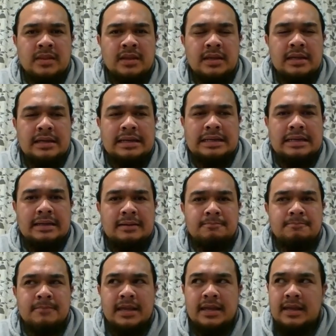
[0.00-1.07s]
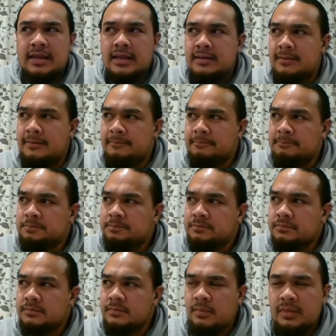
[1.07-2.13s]
and
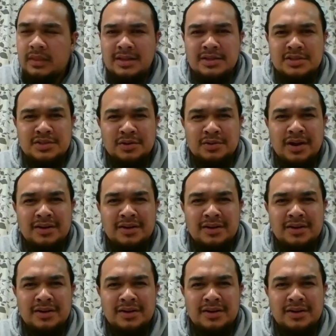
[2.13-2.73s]
so